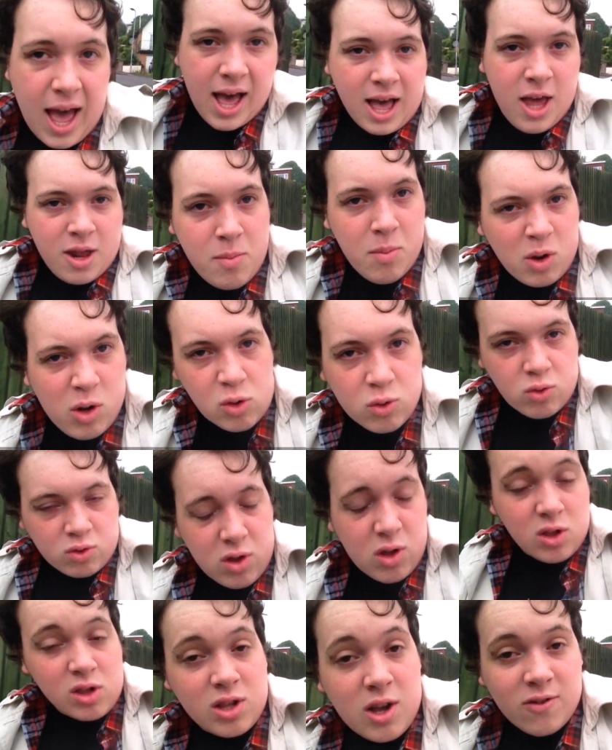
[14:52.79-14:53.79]
and
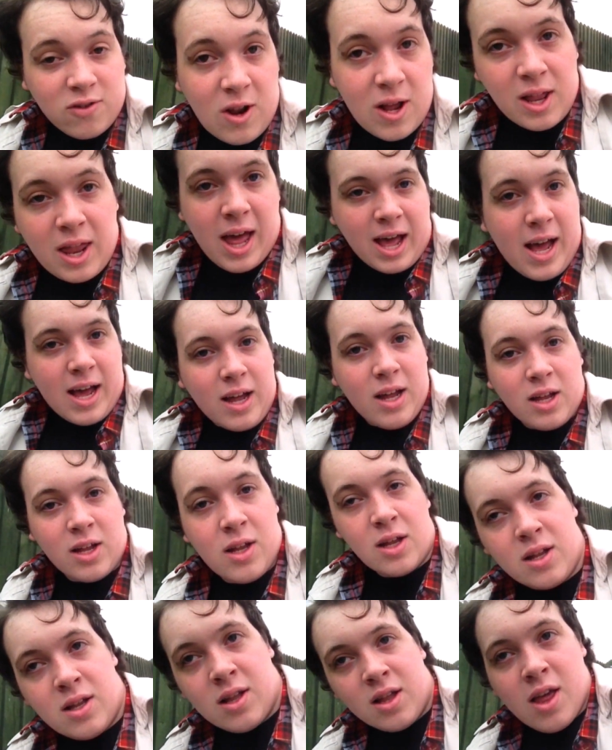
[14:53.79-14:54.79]
models and stuff like that.
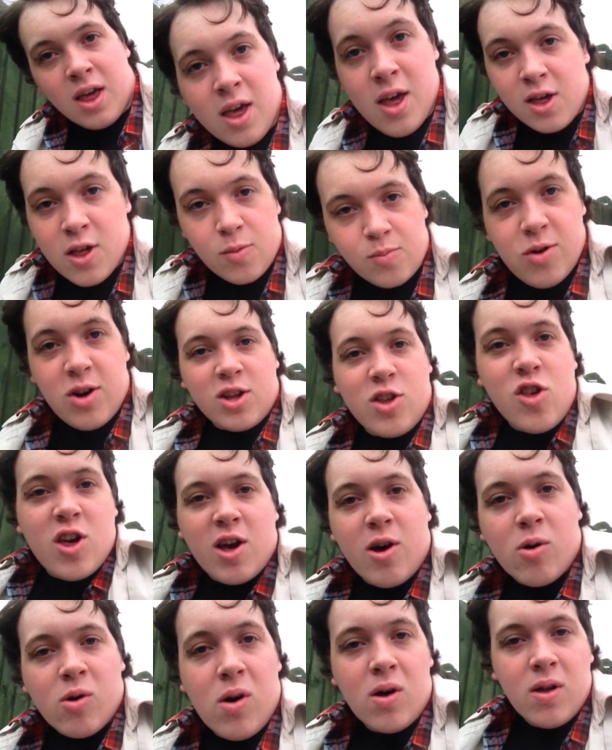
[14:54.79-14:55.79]
It's pretty
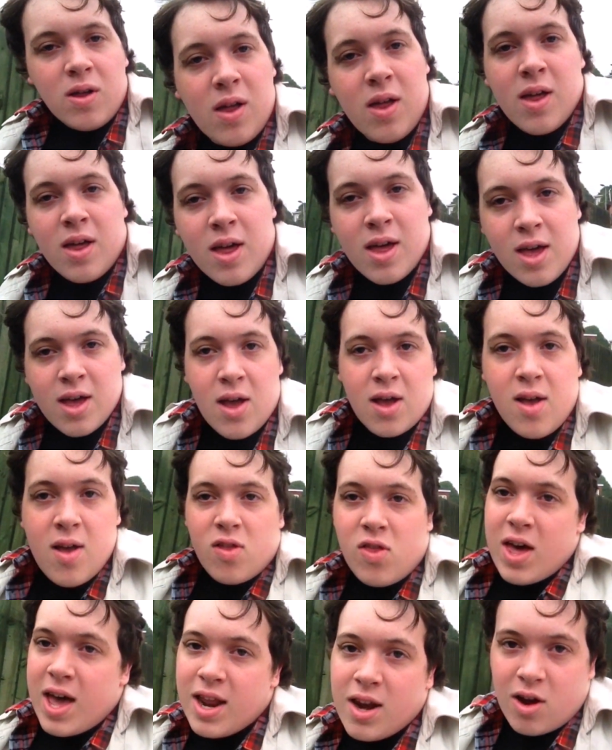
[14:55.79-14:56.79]
chill.
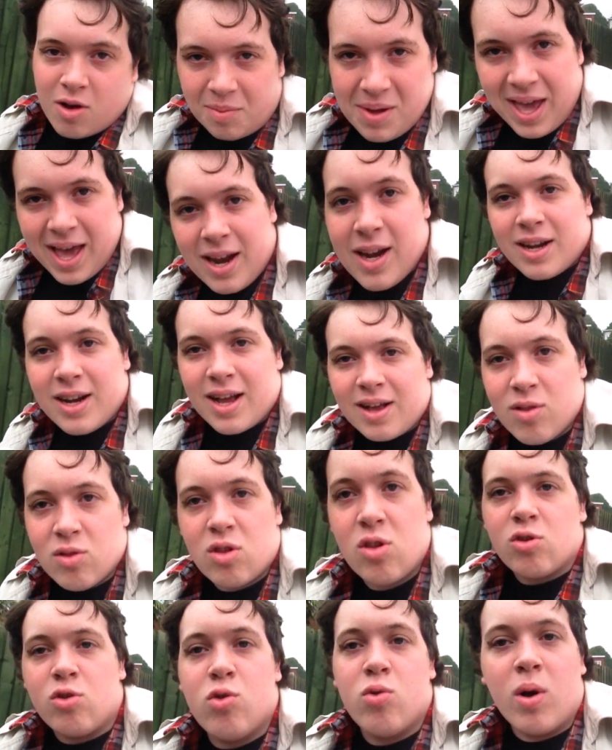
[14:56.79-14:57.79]
Then I'll be heading down
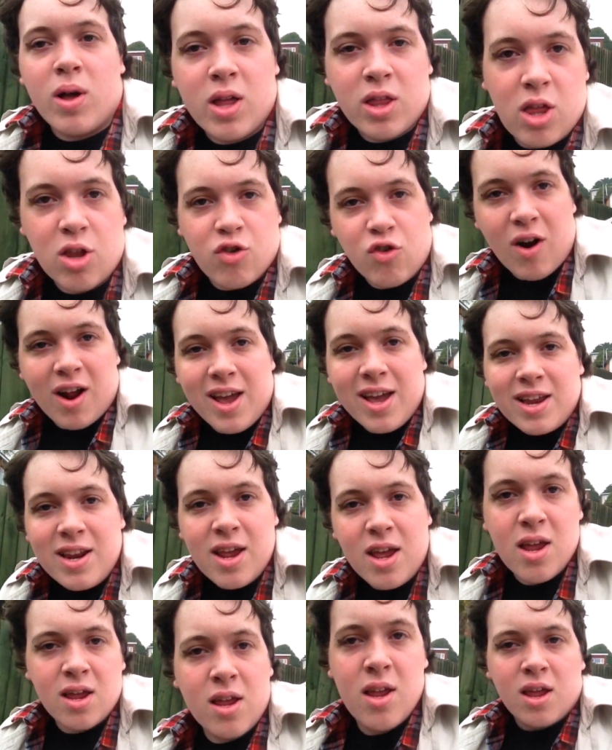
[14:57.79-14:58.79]
to the train
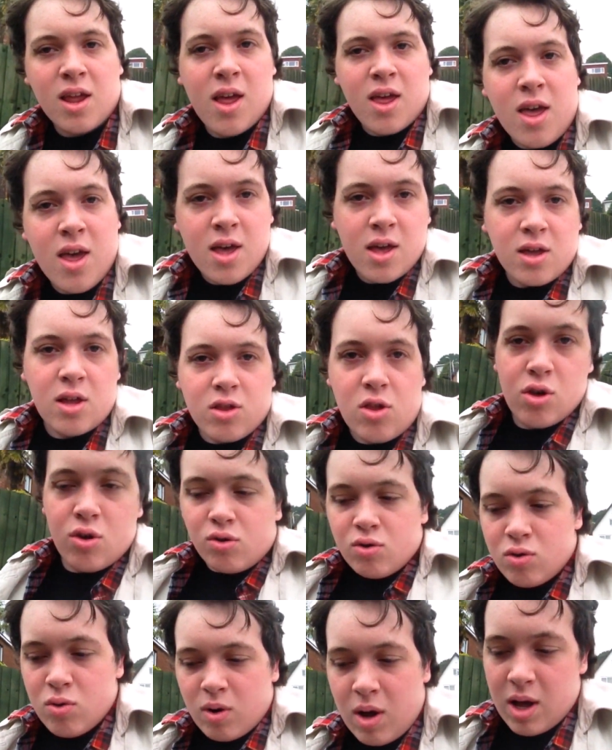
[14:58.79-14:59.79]

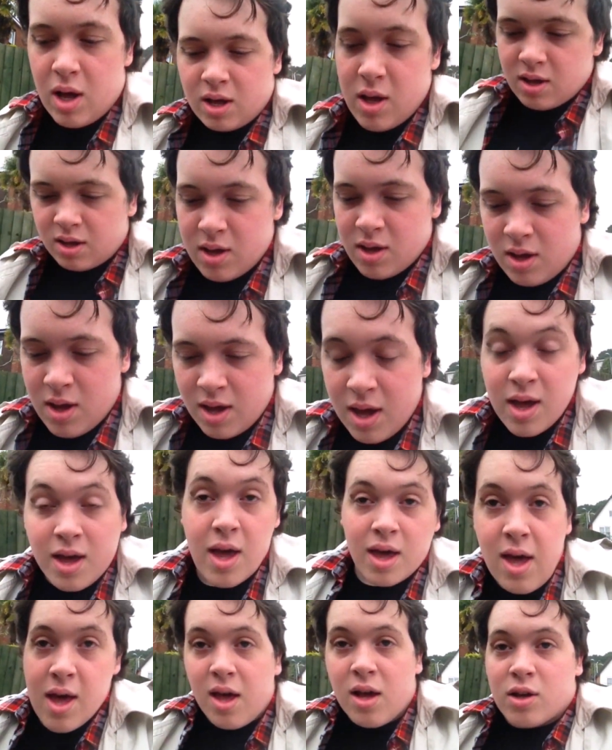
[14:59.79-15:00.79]
to
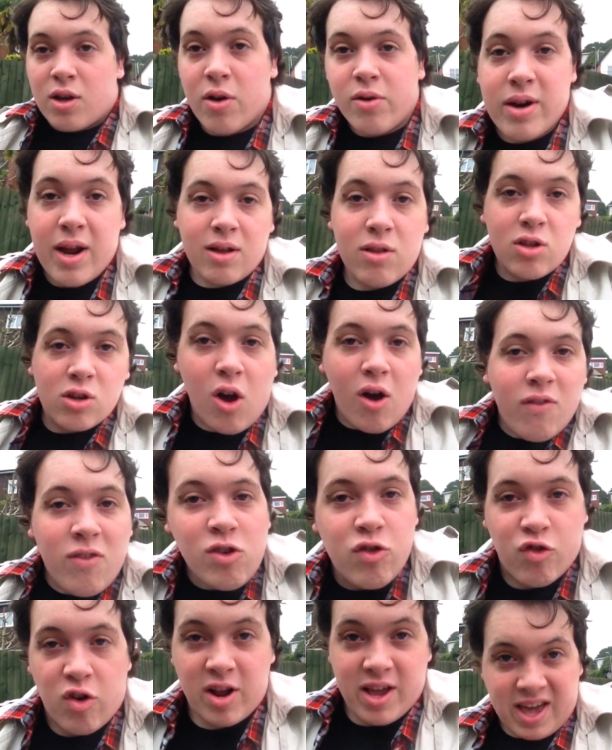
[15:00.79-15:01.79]
go down to
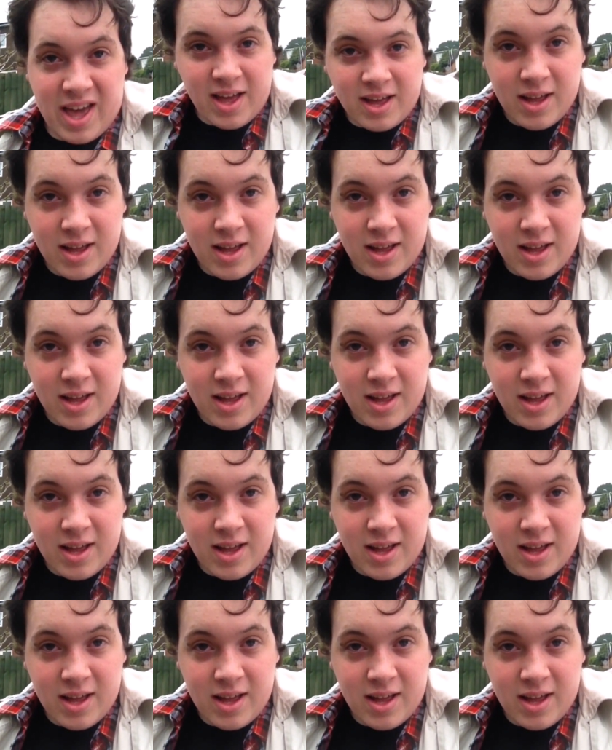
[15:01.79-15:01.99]
Coventry.